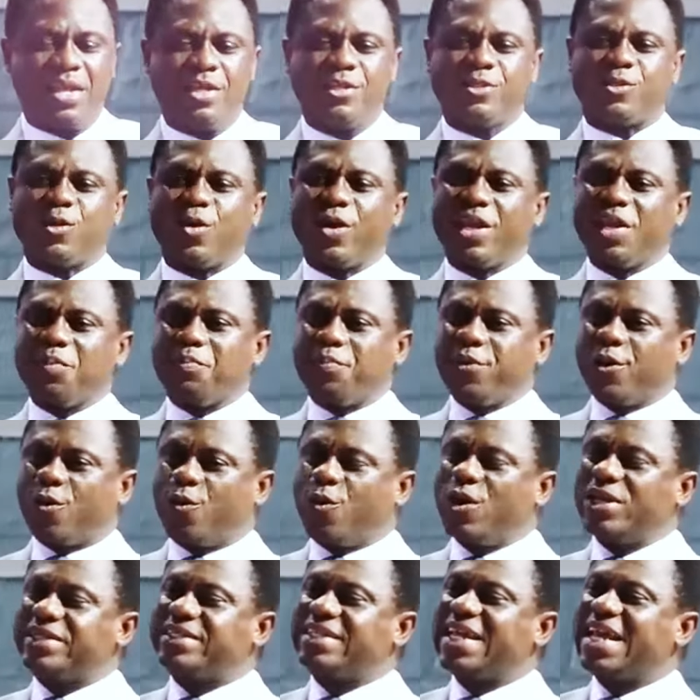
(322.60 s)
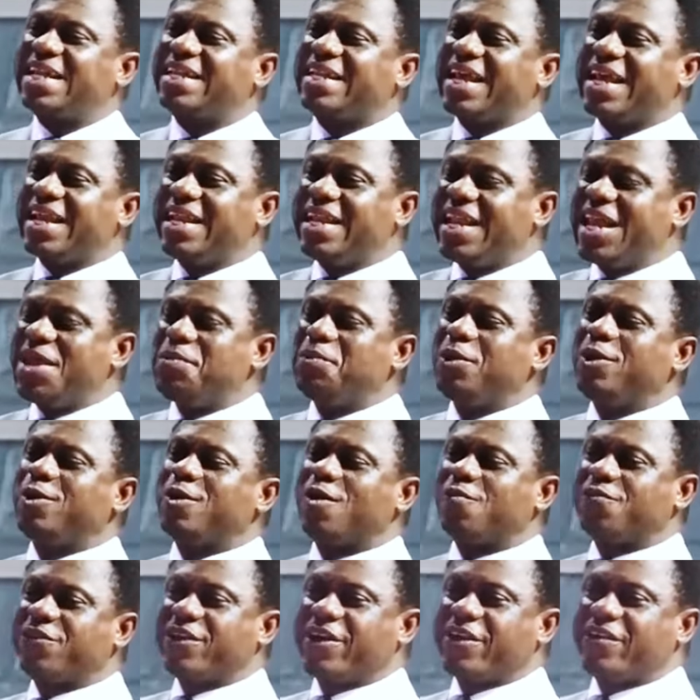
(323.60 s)
So he bequeathed the naming
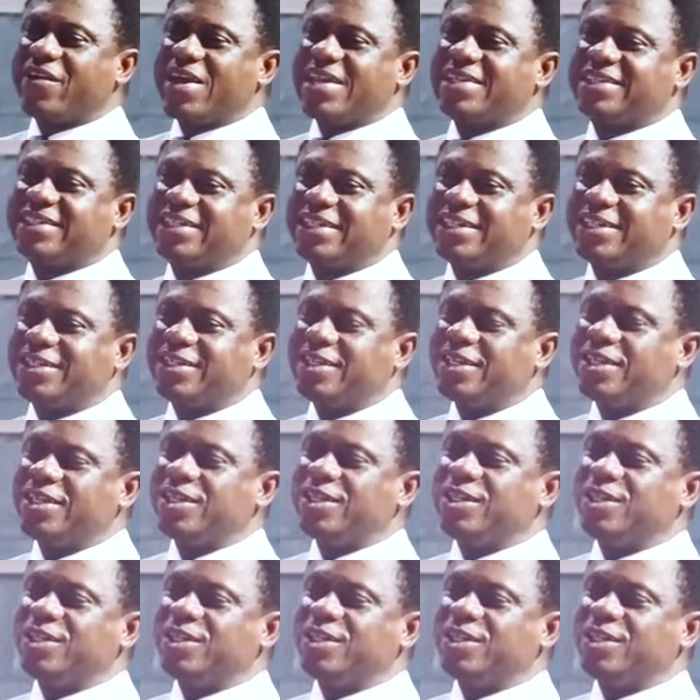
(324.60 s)
of creation